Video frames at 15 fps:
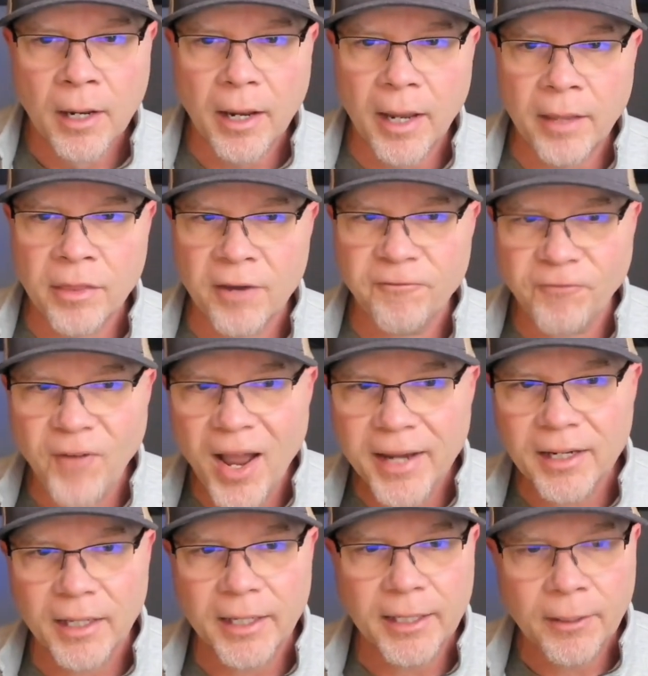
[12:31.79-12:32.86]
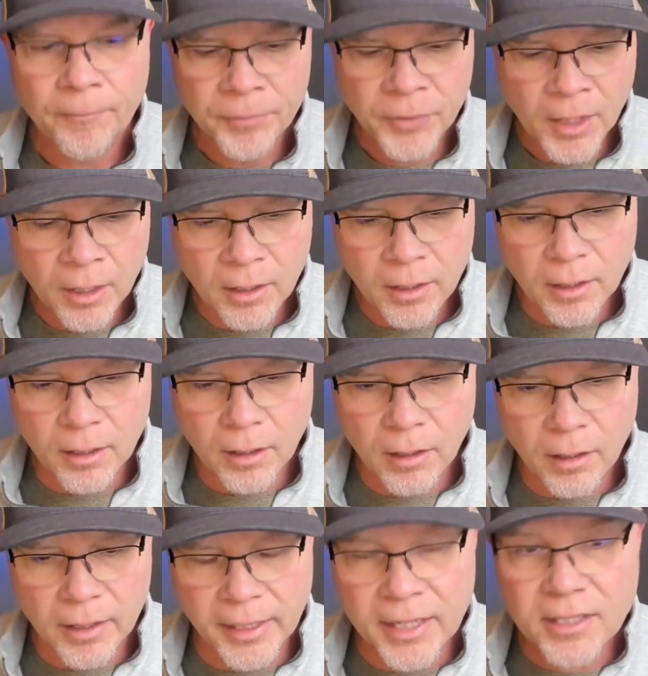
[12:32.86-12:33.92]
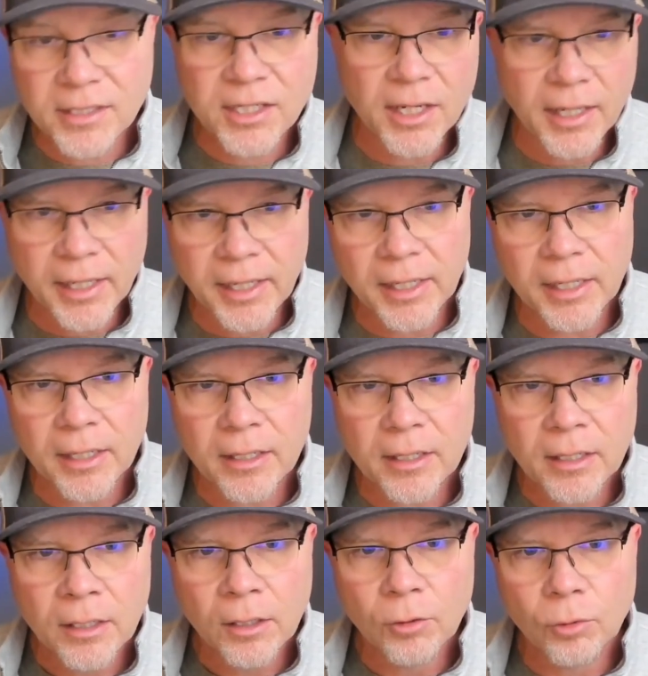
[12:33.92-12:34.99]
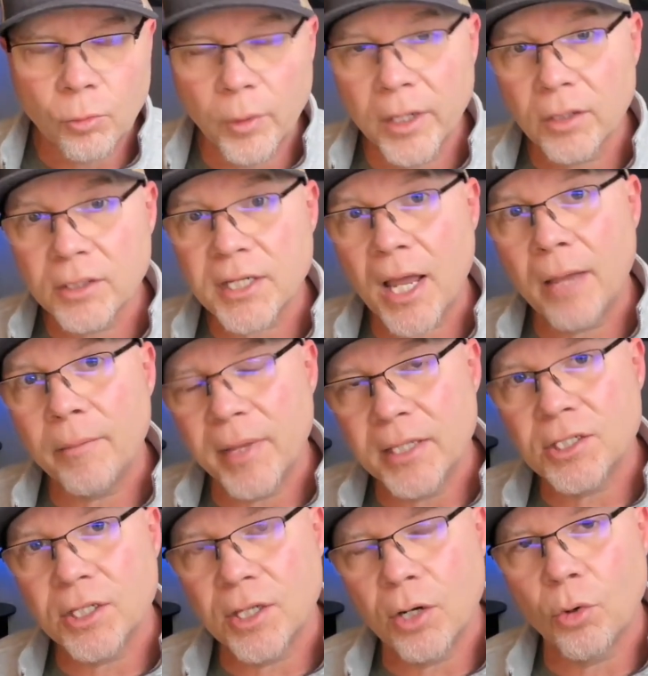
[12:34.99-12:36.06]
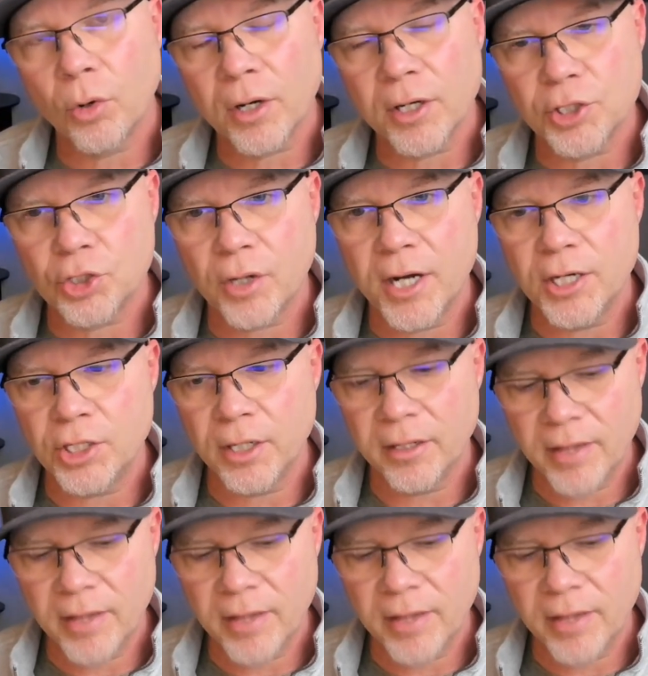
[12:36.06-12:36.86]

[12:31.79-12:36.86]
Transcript: And then finally, end-to-end real-time incident orchestration.